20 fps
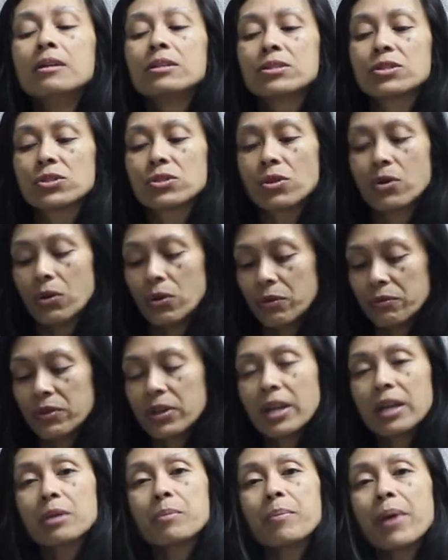So if you
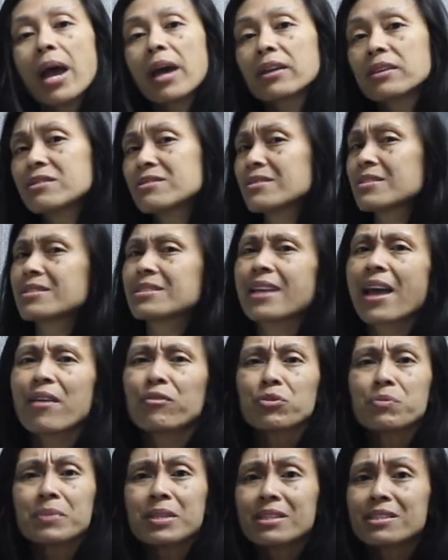get a bag of these, it doesn't
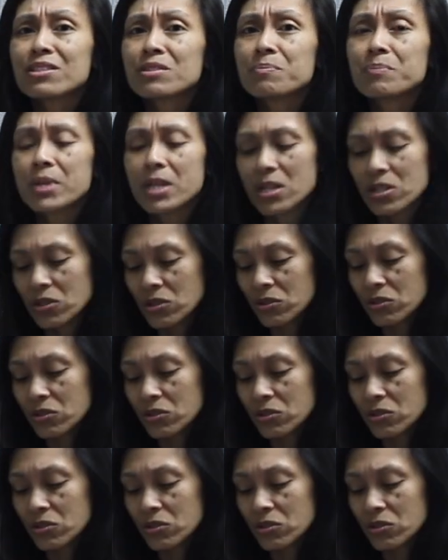have to be this big.